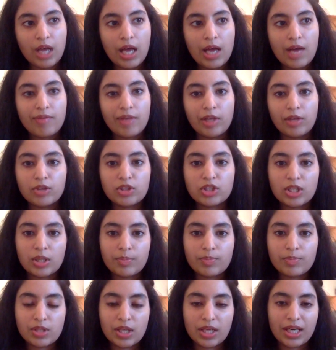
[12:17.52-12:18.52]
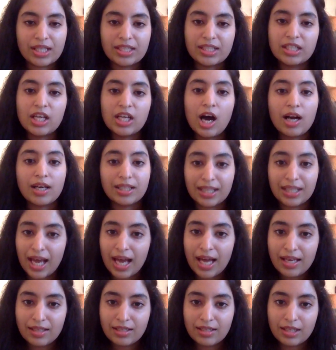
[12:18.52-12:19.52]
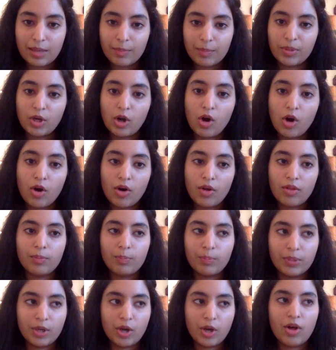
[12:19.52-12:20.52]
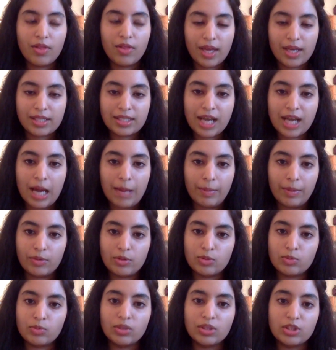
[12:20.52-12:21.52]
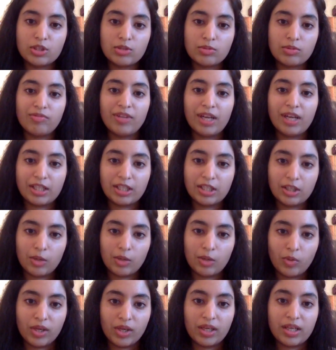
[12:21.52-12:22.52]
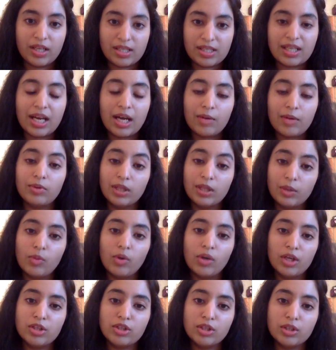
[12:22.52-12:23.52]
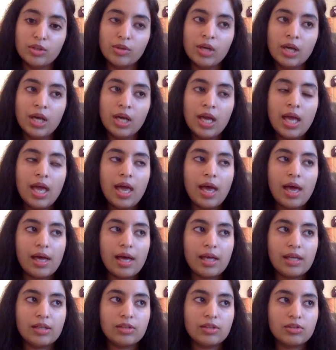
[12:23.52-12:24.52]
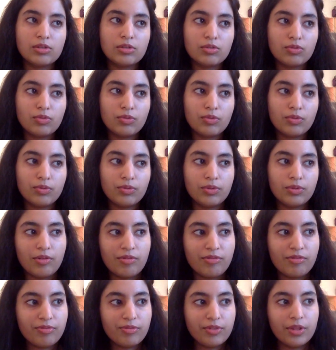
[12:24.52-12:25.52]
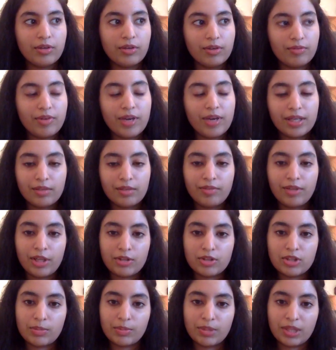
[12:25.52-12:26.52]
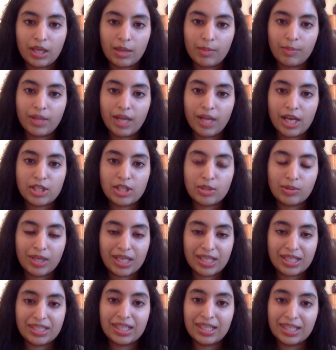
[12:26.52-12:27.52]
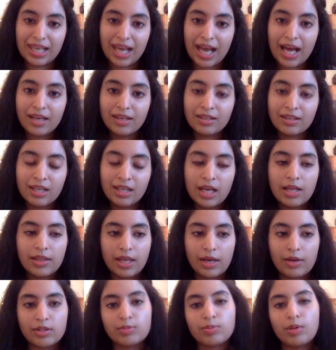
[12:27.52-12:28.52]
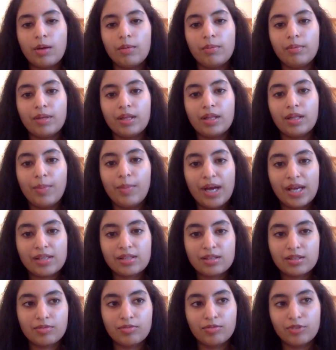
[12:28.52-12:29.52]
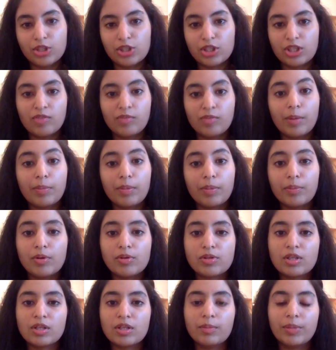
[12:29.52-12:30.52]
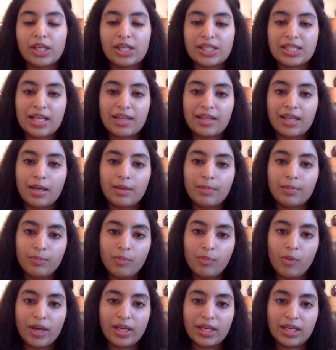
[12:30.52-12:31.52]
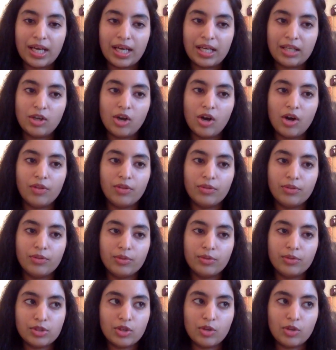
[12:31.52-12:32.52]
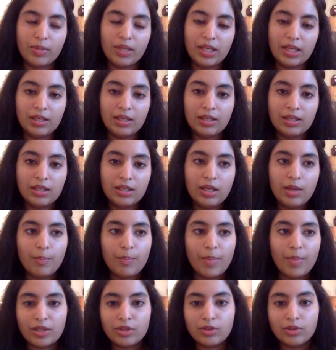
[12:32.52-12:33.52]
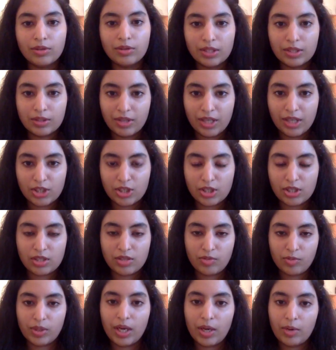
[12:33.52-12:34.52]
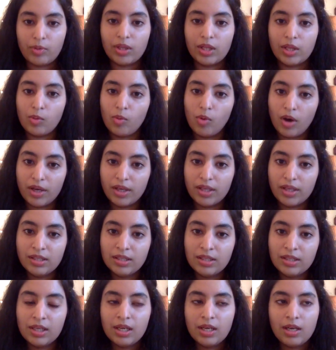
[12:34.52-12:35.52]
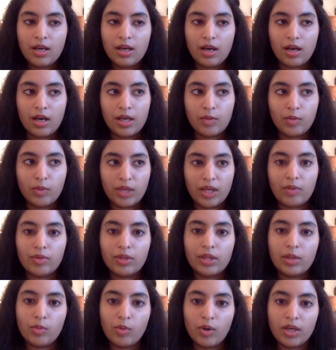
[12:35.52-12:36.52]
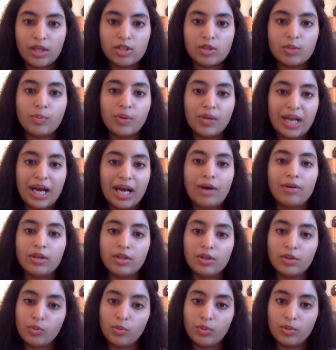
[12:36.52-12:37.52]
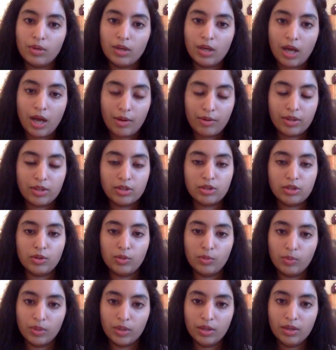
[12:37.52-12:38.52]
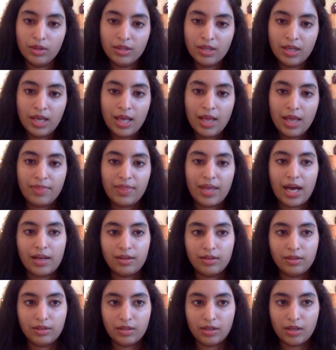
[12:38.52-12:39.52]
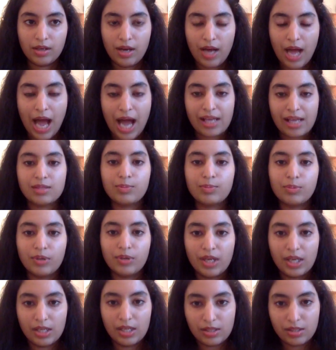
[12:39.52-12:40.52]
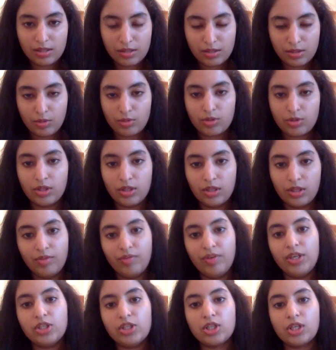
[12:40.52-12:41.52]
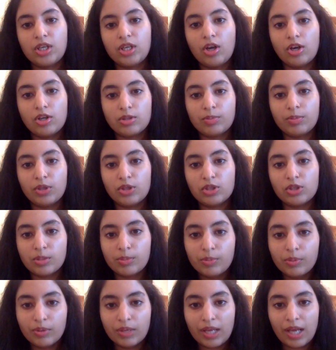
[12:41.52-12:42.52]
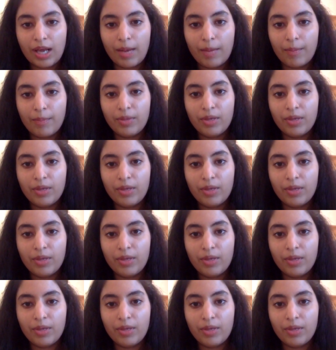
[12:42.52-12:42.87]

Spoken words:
fellowships that I did not get, but all that time I was really just reflecting on what it is that I really want to do. And the final fellowship that I applied to and I did get, that was probably the best version of my proposal, because at that point I had gone through so many mental iterations of what I really wanted and what I really wanted to put out into the world, that the Aspirate Social Innovation and Entrepreneurship Bootcamp